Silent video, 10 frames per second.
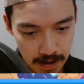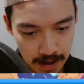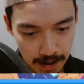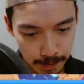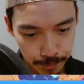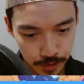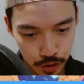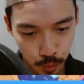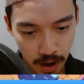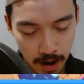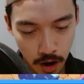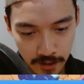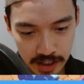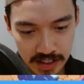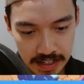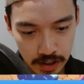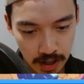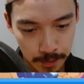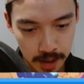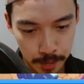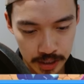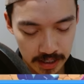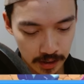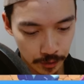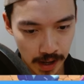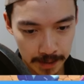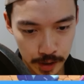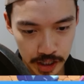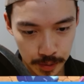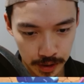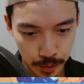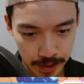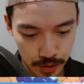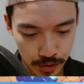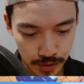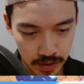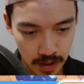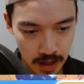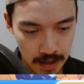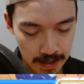So obviously here, I'm going to protect the Flying Machine with the recruits.